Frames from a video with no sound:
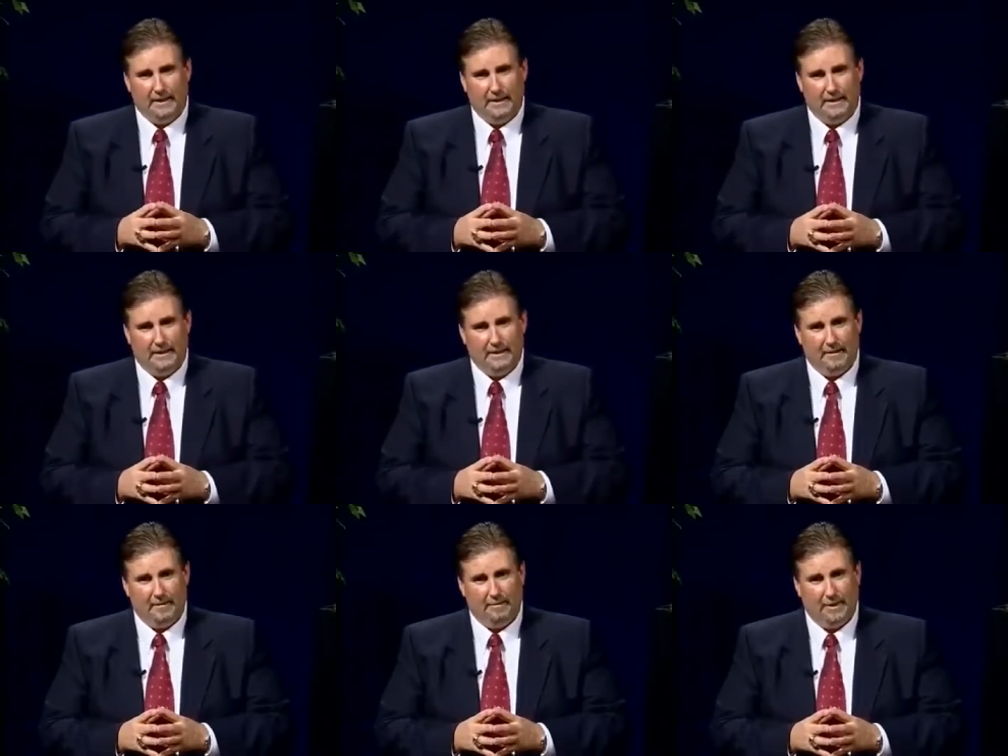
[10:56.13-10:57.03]

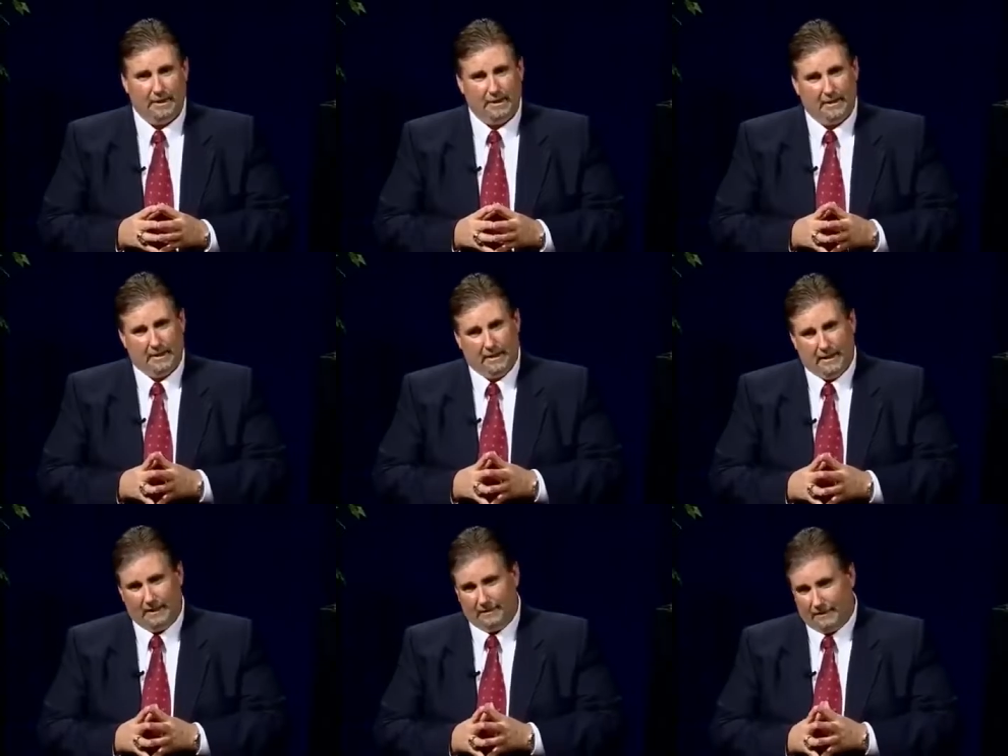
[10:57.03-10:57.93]
But
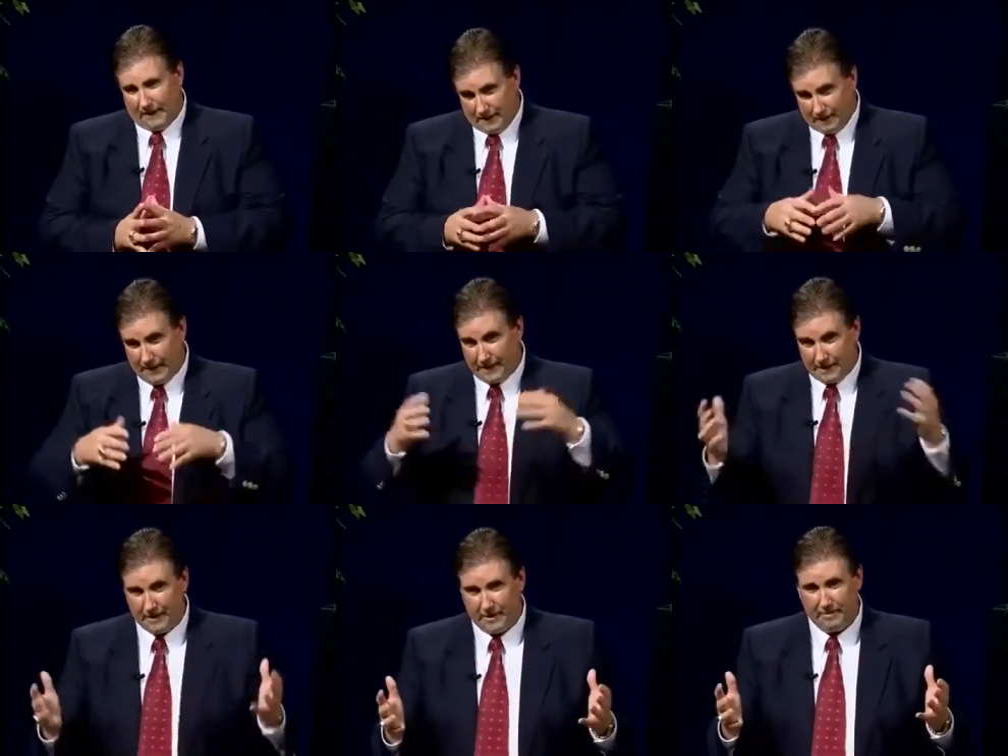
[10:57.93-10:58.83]
again, if they don't
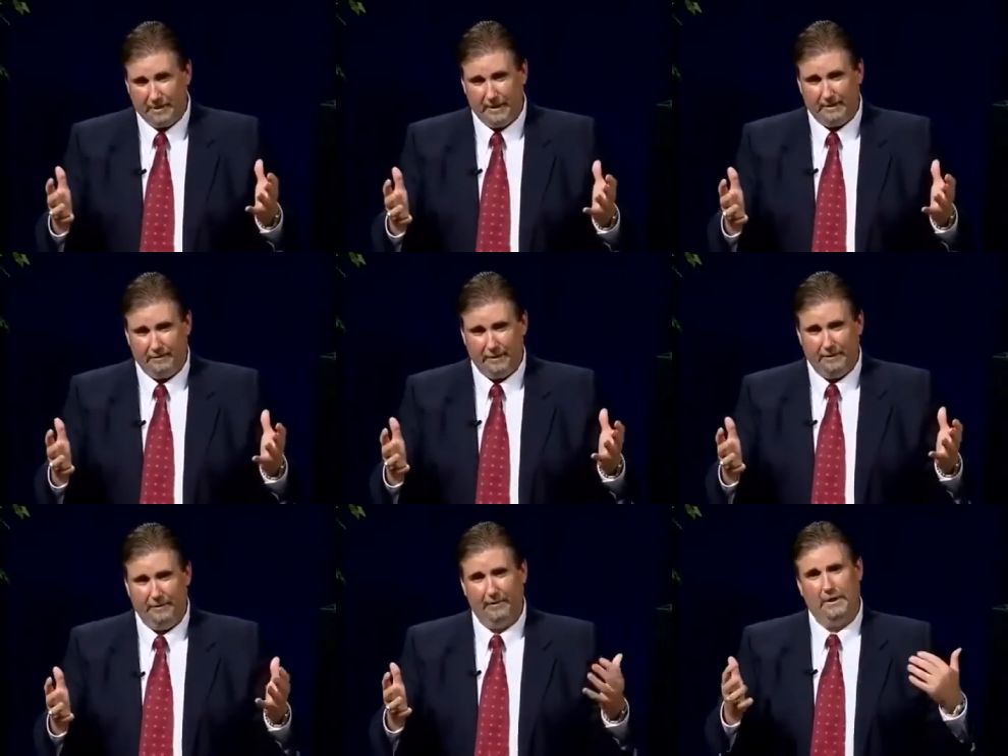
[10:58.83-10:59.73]
actually show up to the
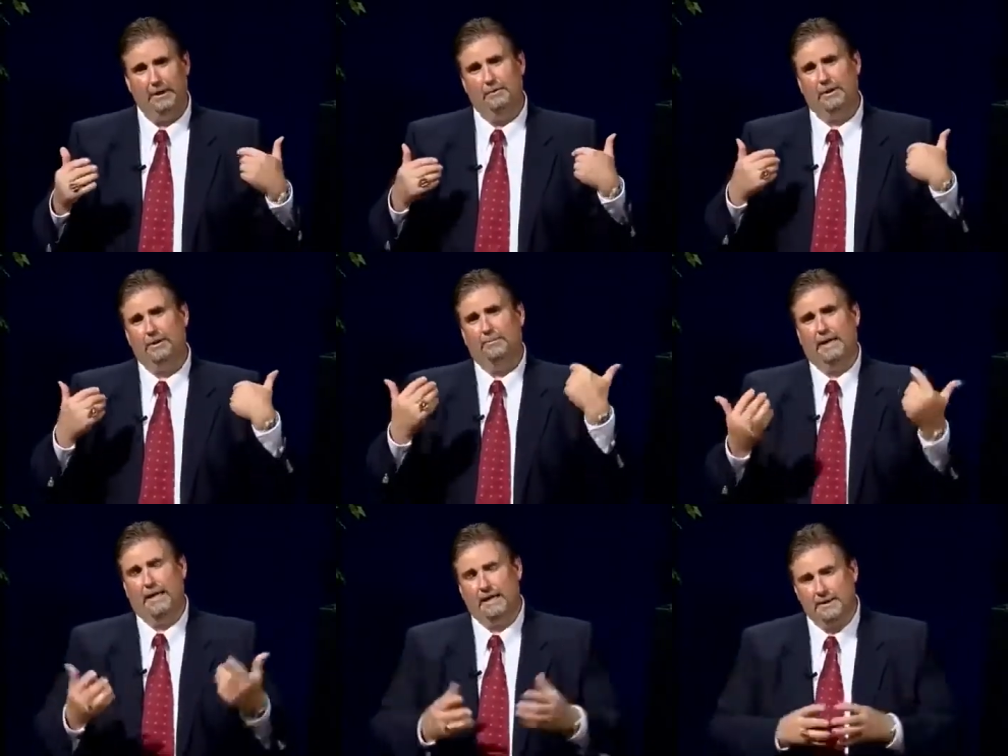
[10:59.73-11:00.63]
interview, then you want to go
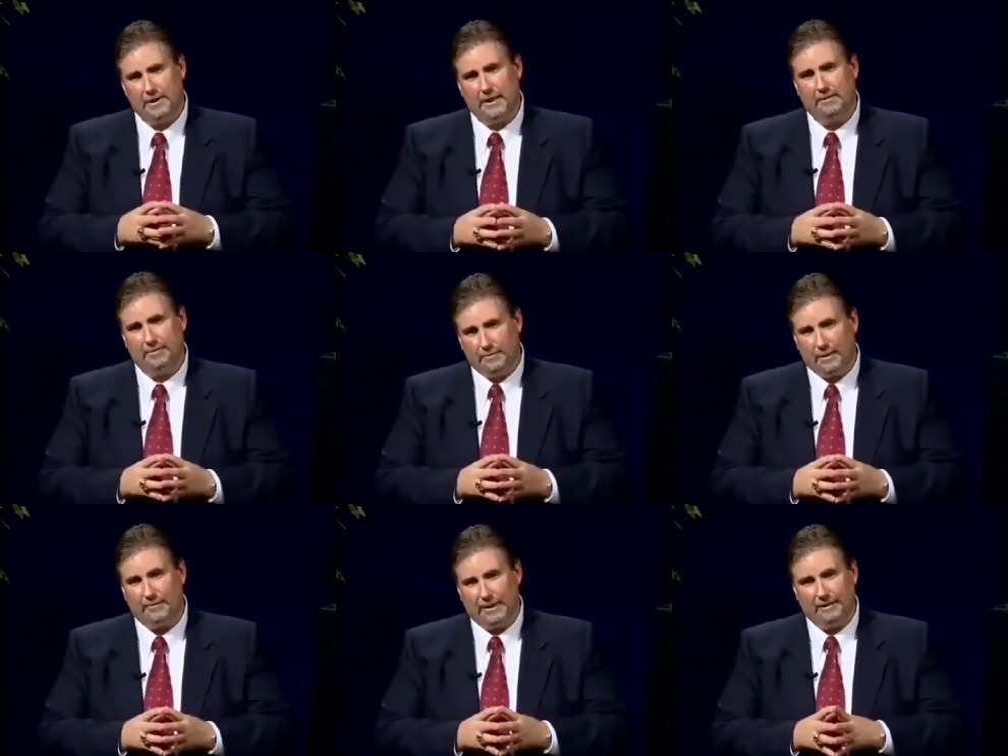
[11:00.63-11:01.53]
back and try to
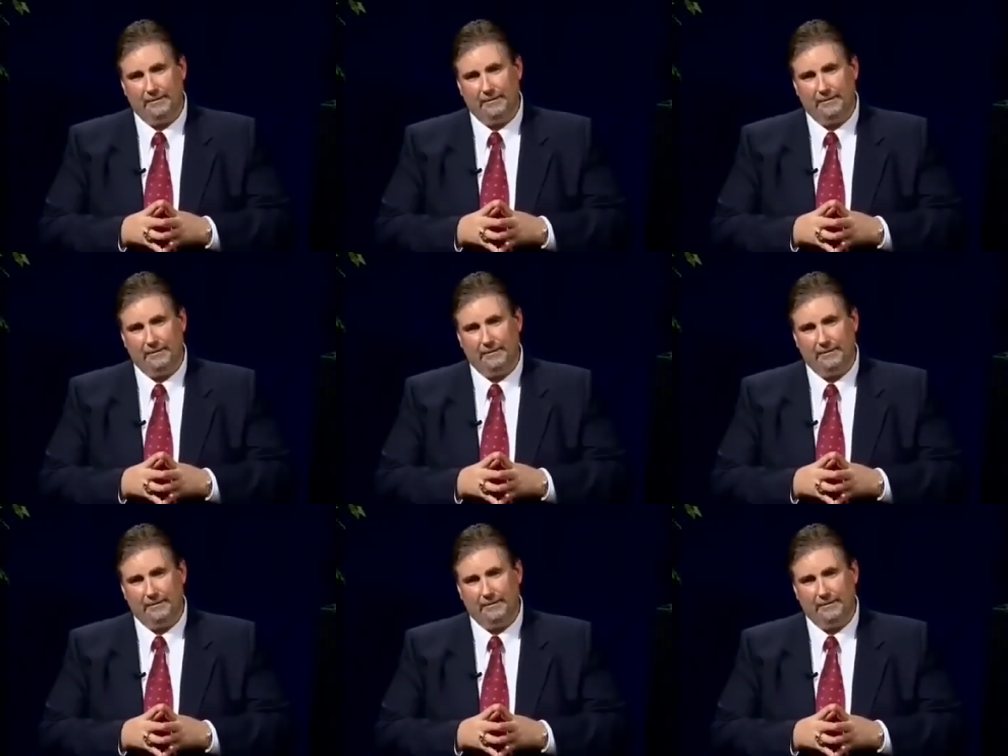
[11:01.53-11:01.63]
perform an